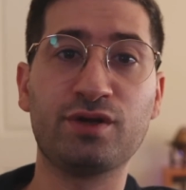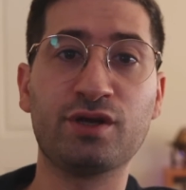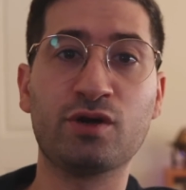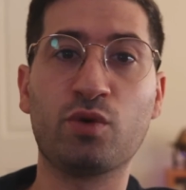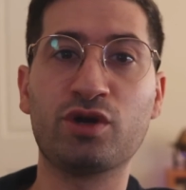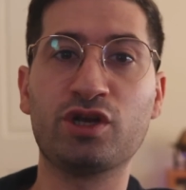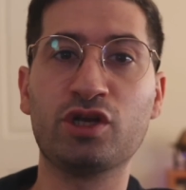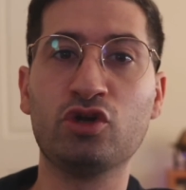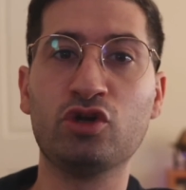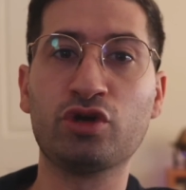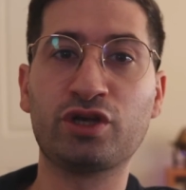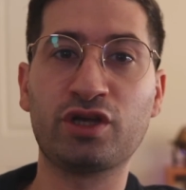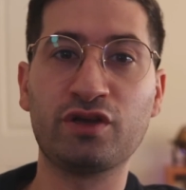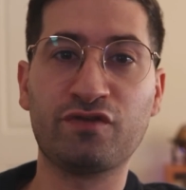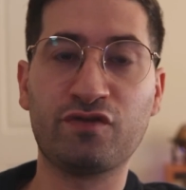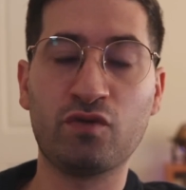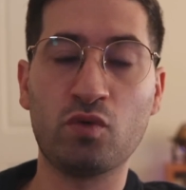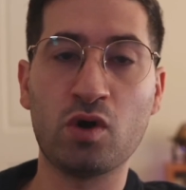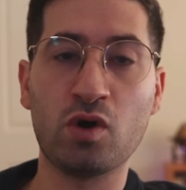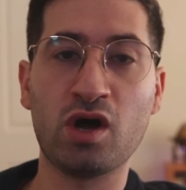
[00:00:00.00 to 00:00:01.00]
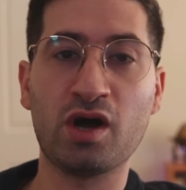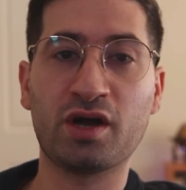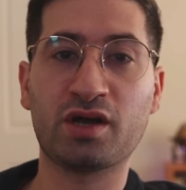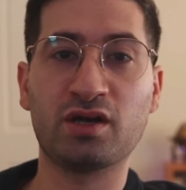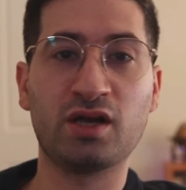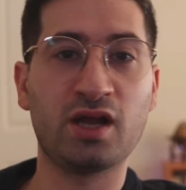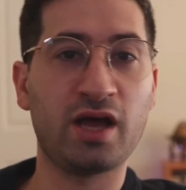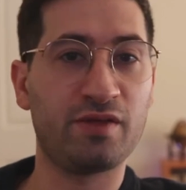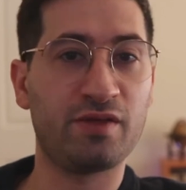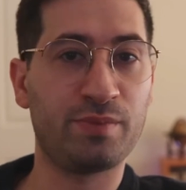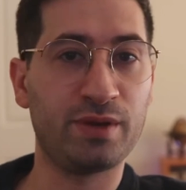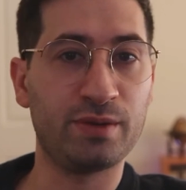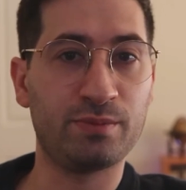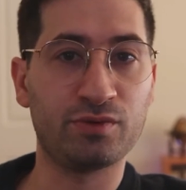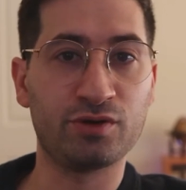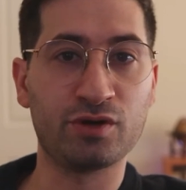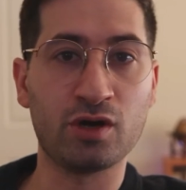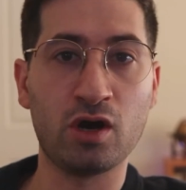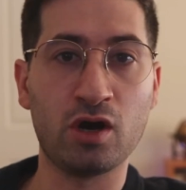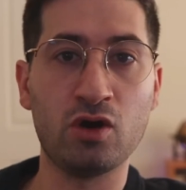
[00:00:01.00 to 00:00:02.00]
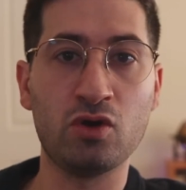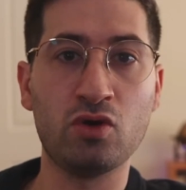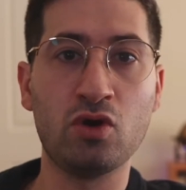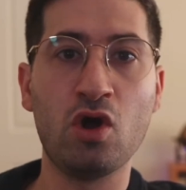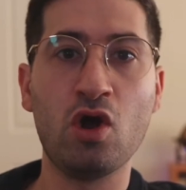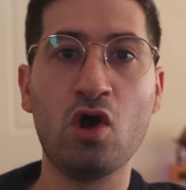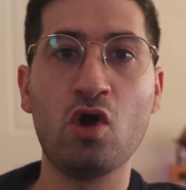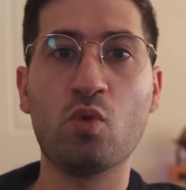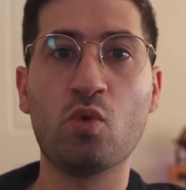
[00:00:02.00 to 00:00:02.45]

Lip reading: When you're looking for work, let people know.